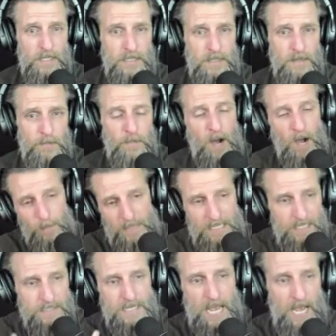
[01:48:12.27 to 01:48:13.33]

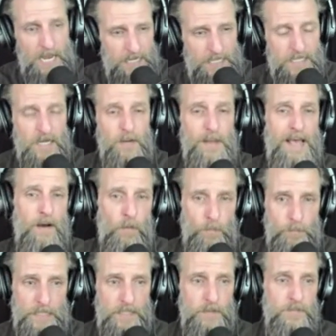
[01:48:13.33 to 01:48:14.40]
Mommy, daddy, come help
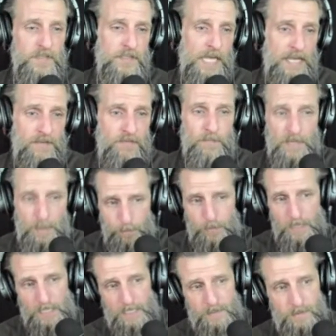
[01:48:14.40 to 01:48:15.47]
me. Come save me,
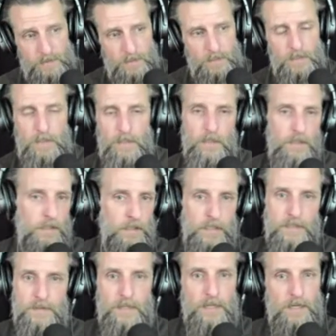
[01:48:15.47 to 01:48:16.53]
please.
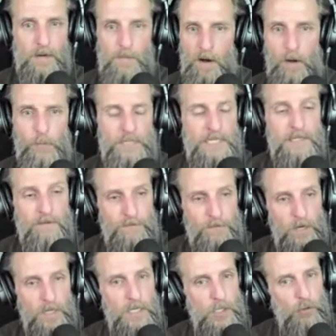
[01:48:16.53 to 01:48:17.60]
It's like, come on, we need to
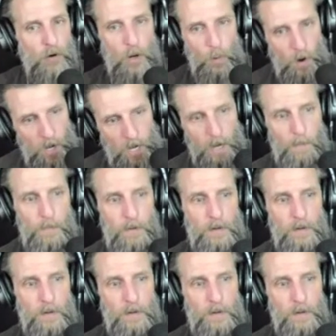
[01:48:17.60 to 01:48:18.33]
fucking grow up.